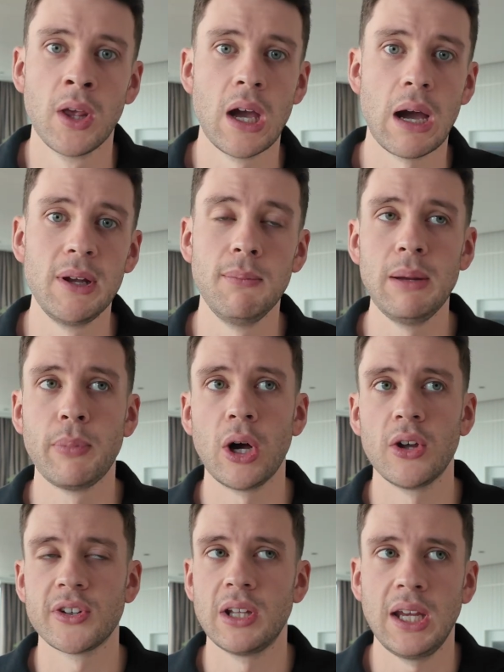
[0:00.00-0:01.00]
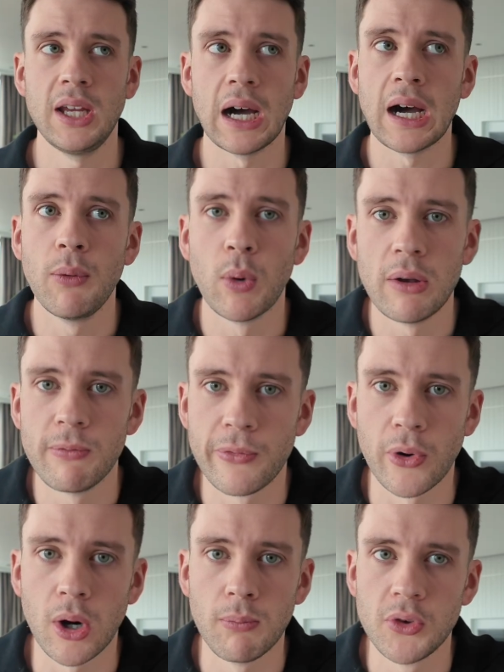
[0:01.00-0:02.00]
I mean, me personally, I went
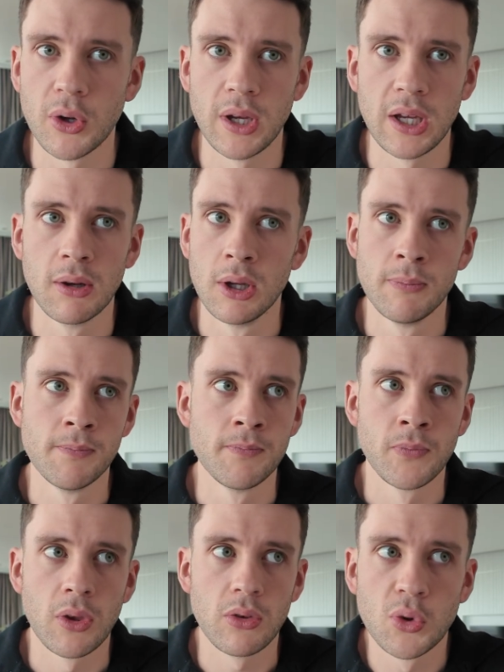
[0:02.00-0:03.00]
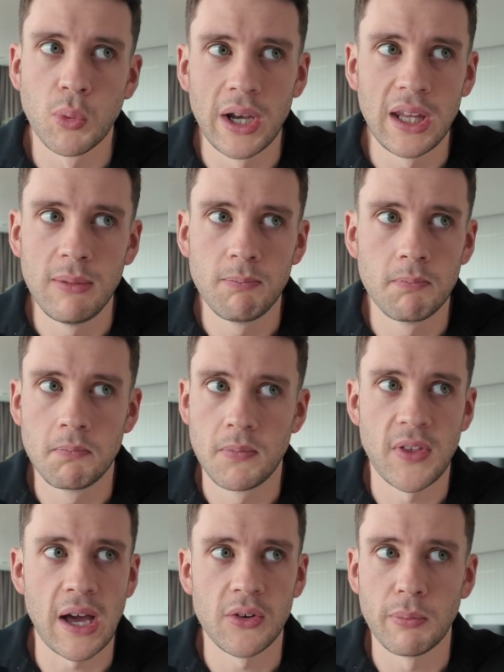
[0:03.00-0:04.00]
from doing £20,000
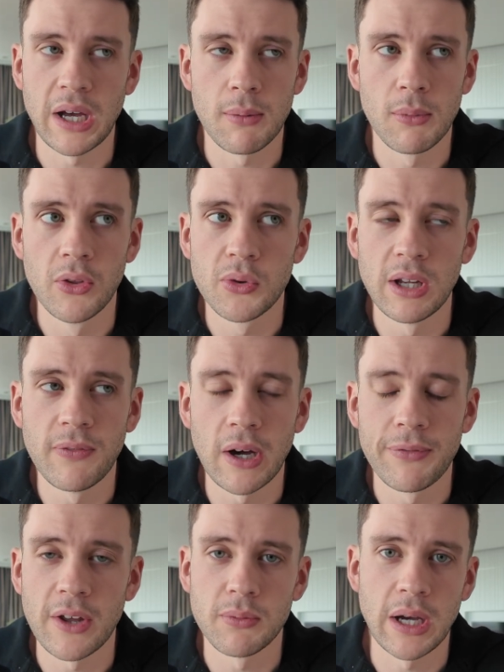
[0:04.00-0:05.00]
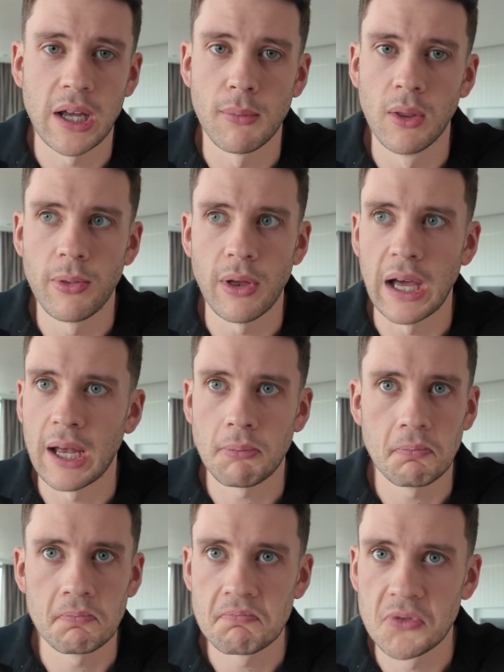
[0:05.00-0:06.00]
a month, £25,000 a month at
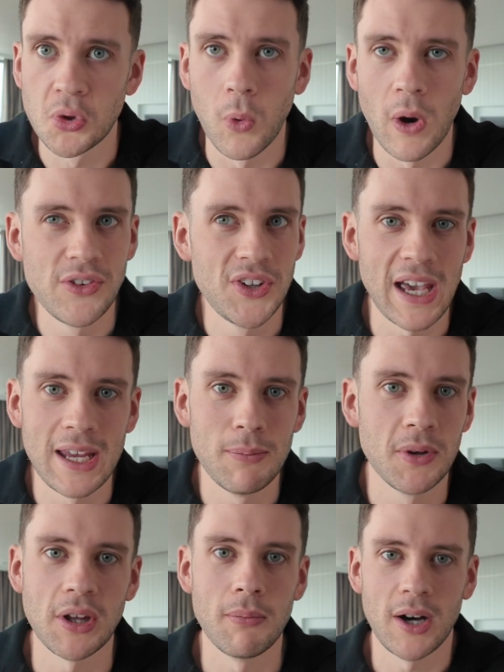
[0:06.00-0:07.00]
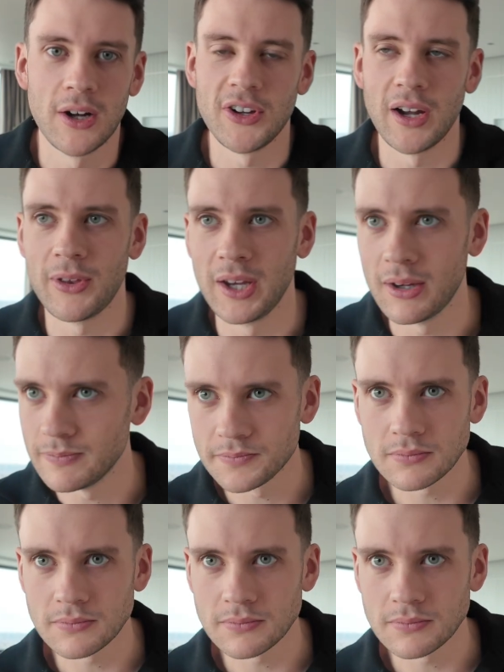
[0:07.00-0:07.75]
28% margin, I think.